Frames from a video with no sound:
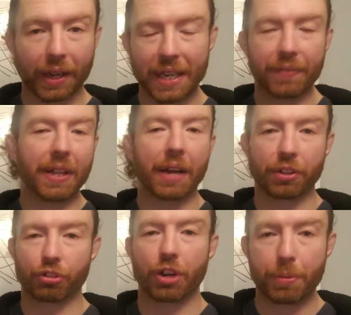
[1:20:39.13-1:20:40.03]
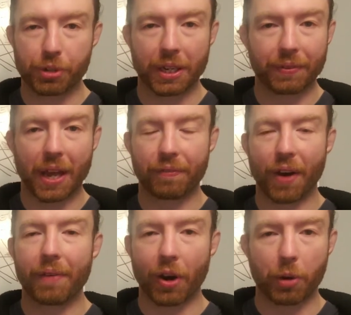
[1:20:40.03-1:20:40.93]
And even that description, even that
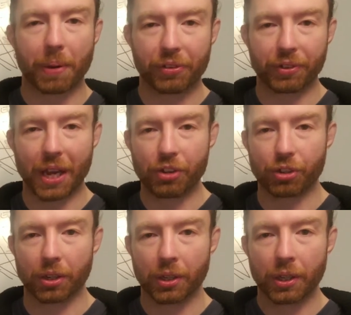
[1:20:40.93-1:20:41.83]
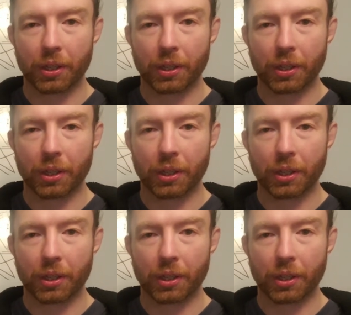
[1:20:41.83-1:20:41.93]
5-hour presentation,